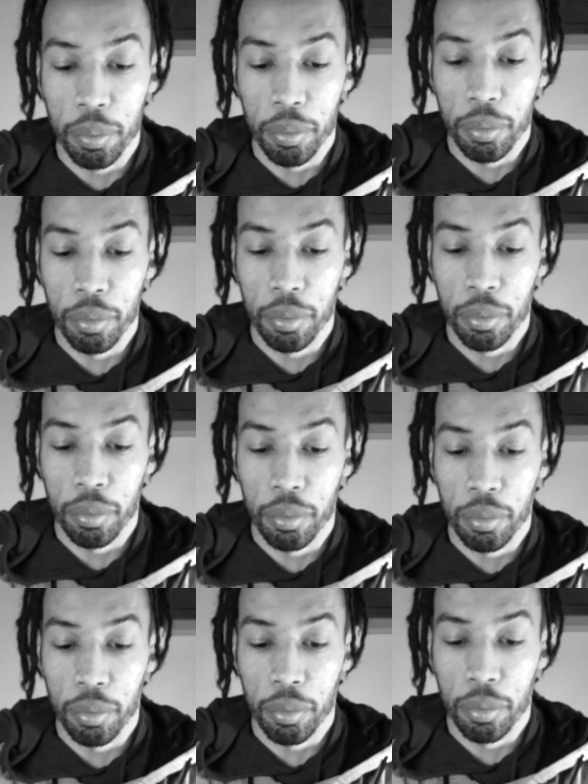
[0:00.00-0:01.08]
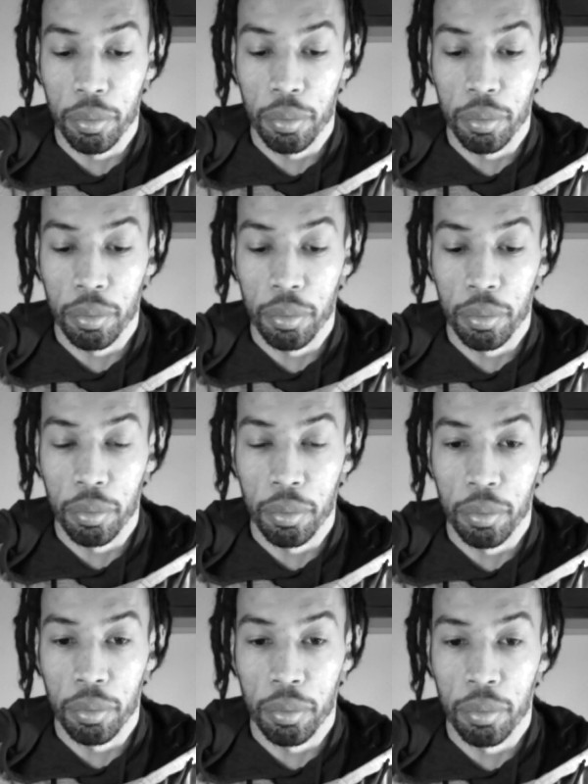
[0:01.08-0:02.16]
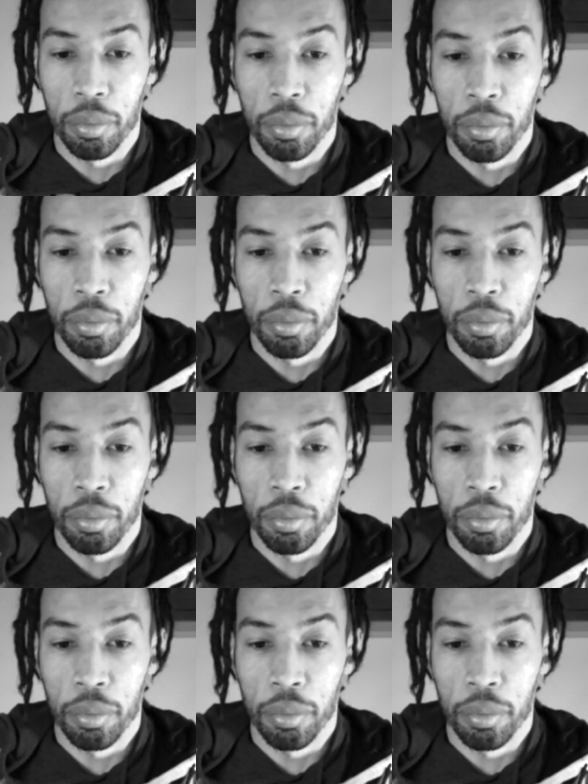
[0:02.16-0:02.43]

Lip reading: (silence)